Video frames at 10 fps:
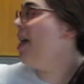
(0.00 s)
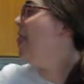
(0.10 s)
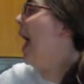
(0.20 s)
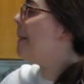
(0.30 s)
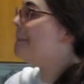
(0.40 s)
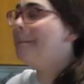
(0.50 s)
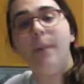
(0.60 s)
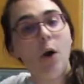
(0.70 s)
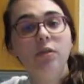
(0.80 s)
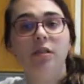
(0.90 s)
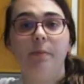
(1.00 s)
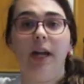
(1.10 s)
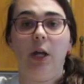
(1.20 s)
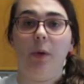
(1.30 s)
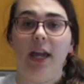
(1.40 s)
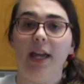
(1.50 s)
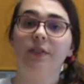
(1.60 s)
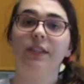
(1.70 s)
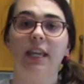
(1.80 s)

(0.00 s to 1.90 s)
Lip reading: that most microwaves,